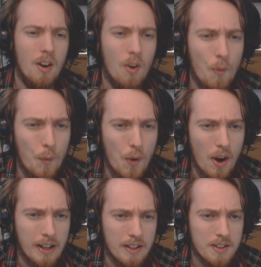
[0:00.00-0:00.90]

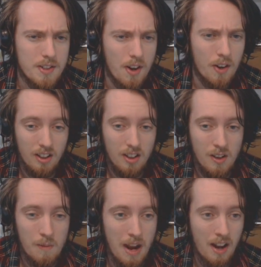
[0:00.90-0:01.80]
Right, so
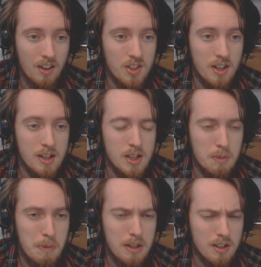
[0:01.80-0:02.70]
I'm actually
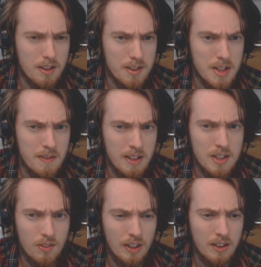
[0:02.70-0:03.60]
speechless, some of
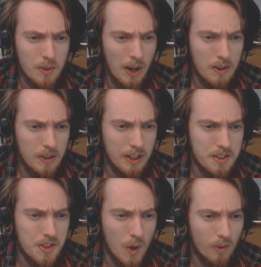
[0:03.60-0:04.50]
these things. How do you
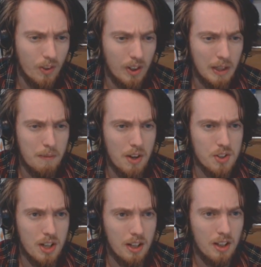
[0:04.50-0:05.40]
get so fucking
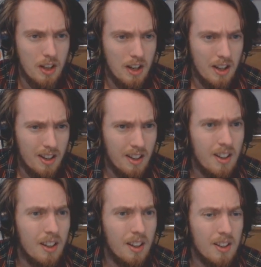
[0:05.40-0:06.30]
much? You
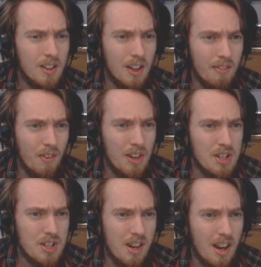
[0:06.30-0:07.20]
get a fighting
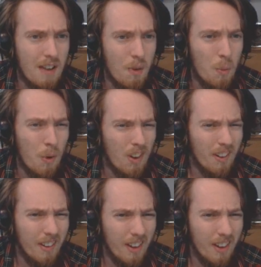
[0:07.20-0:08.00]
style at level 1?